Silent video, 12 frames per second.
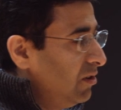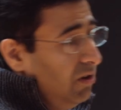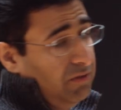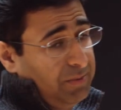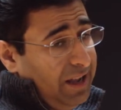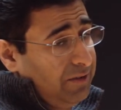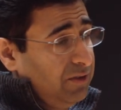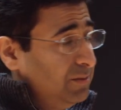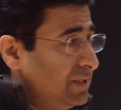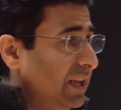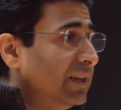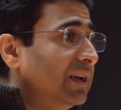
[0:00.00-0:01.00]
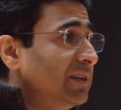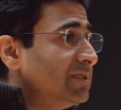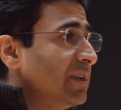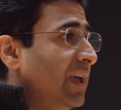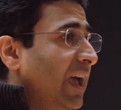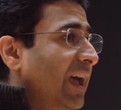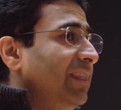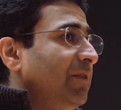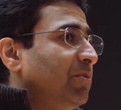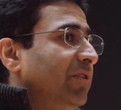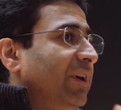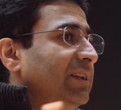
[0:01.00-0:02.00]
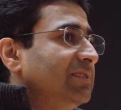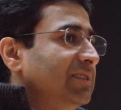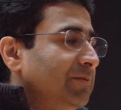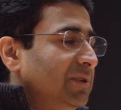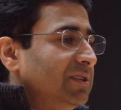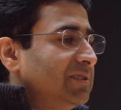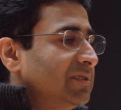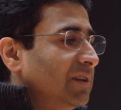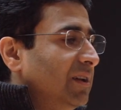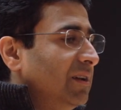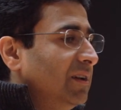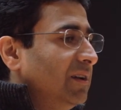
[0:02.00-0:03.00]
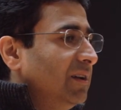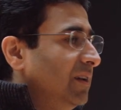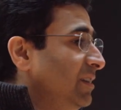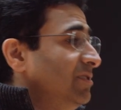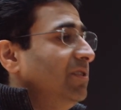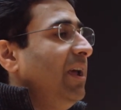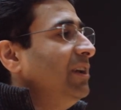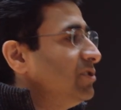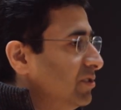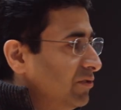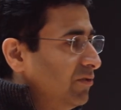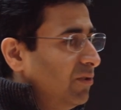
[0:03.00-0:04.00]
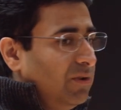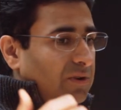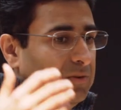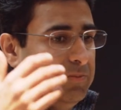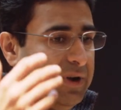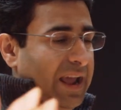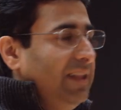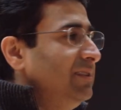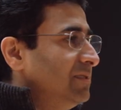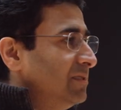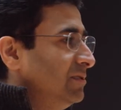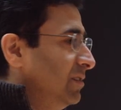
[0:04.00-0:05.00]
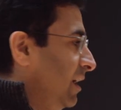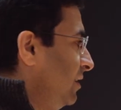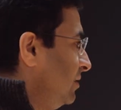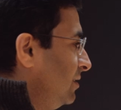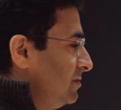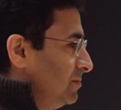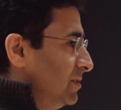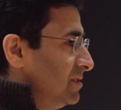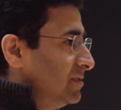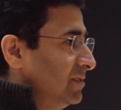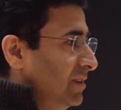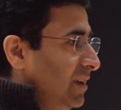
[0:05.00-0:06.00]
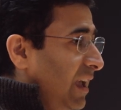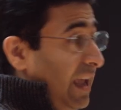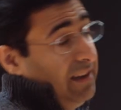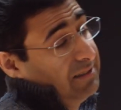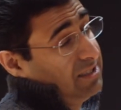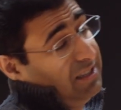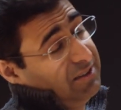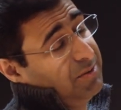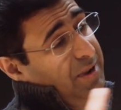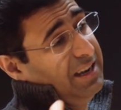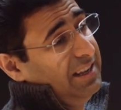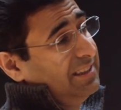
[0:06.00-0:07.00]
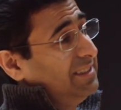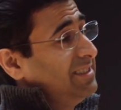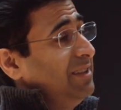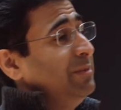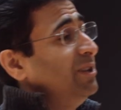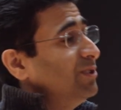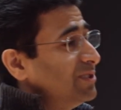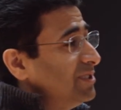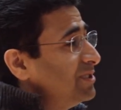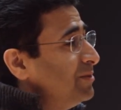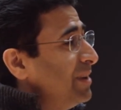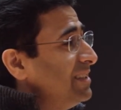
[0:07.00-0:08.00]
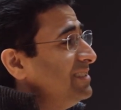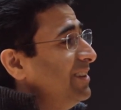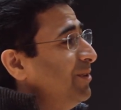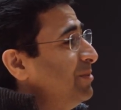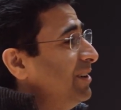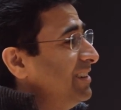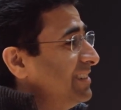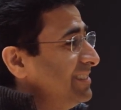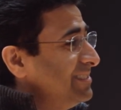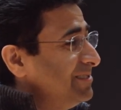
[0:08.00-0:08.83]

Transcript: of platforms like us, and then provide a seamless uh, interaction for brands and customers, and still remaining in the same ecosystem as the operator.